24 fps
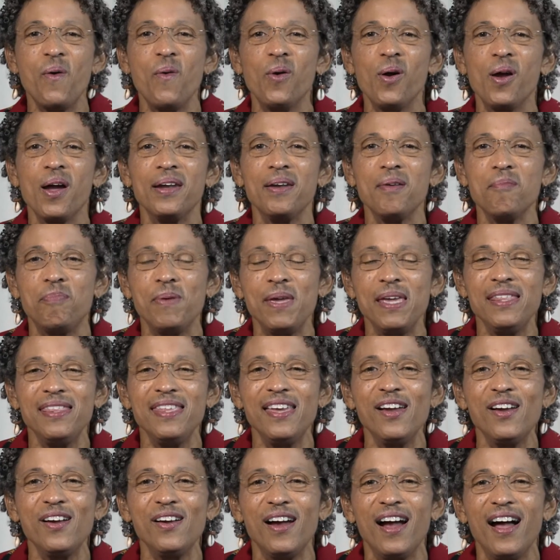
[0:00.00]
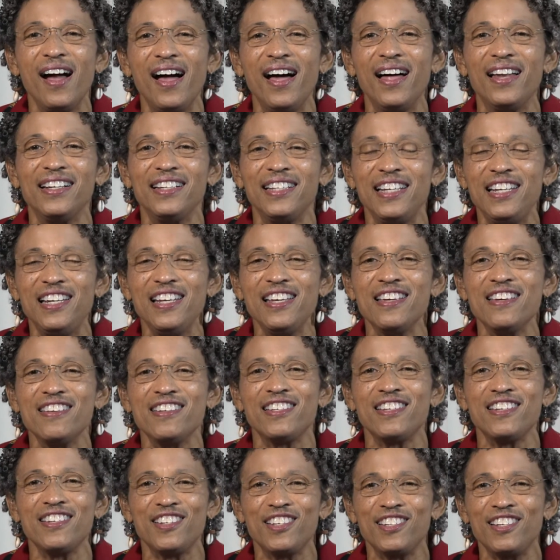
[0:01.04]
who are going to be there leading
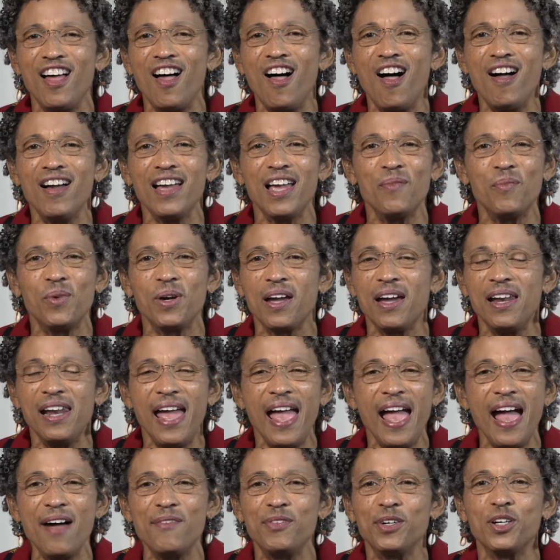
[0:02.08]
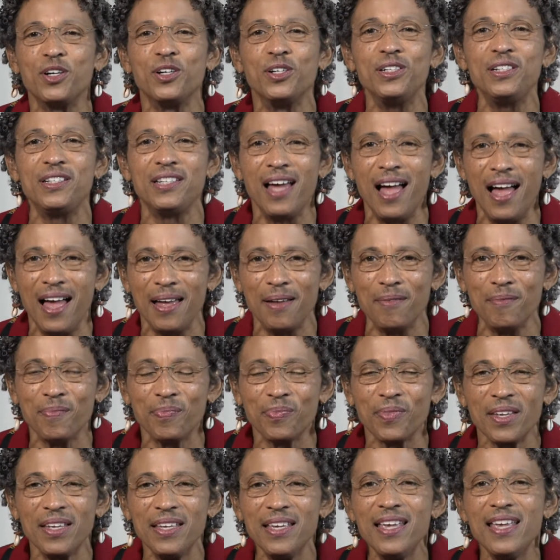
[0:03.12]
us in song, and we're going to have a good time.
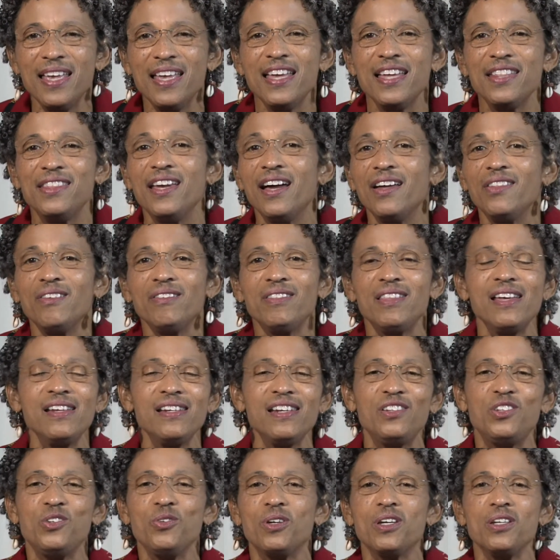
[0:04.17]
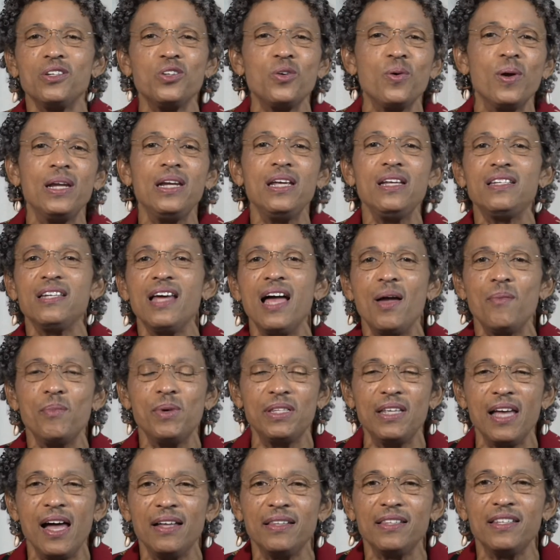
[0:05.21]
The other thing that you can do anytime
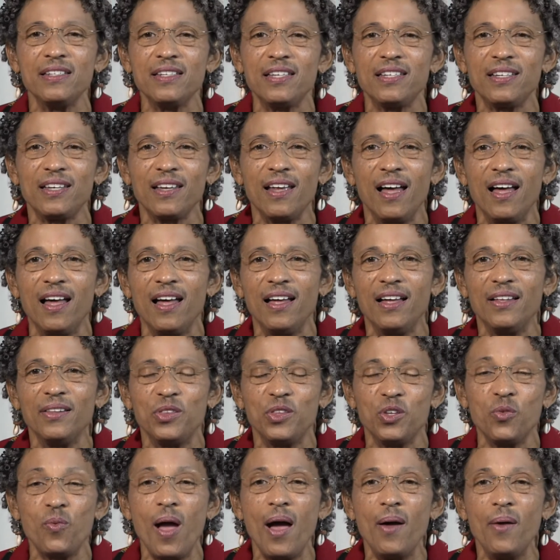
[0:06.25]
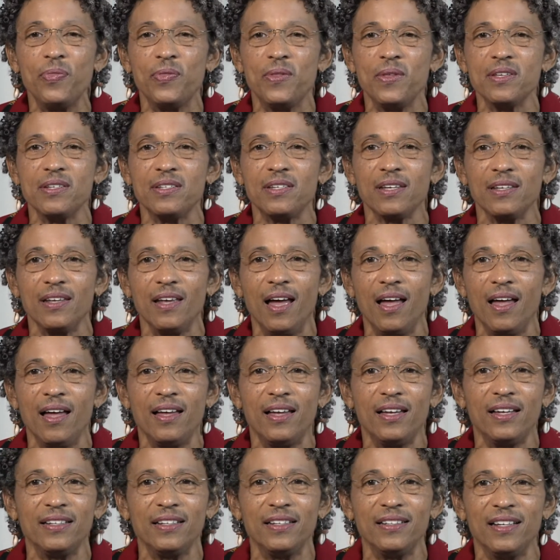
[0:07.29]
without this, throughout this
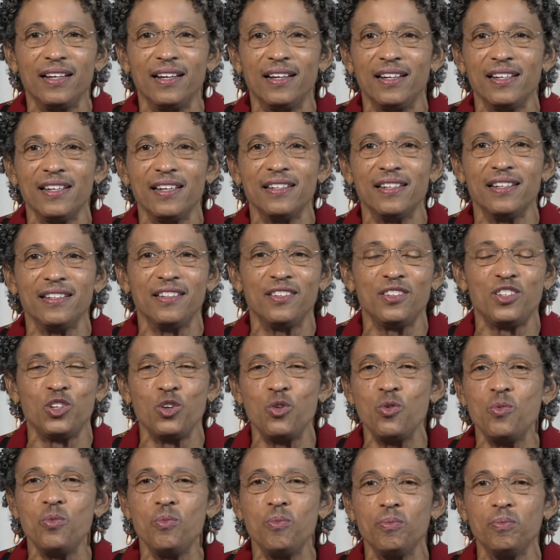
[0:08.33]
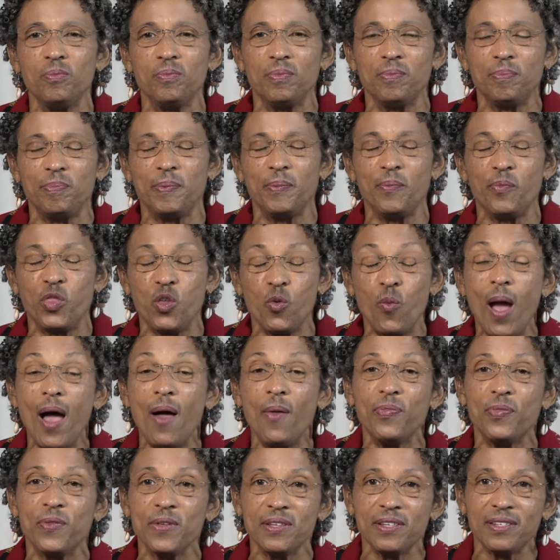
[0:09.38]
Zoom,
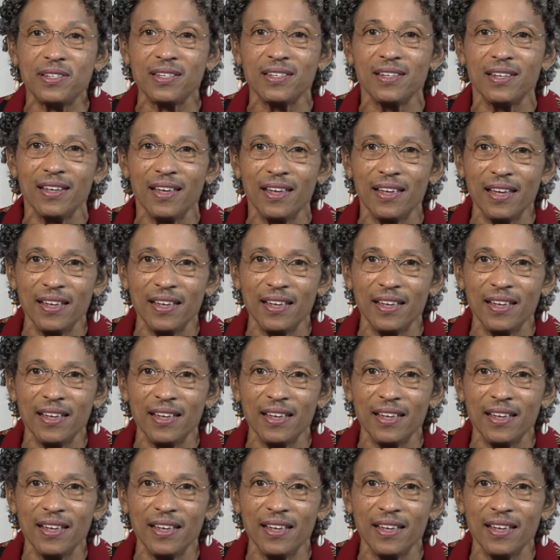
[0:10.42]
throughout this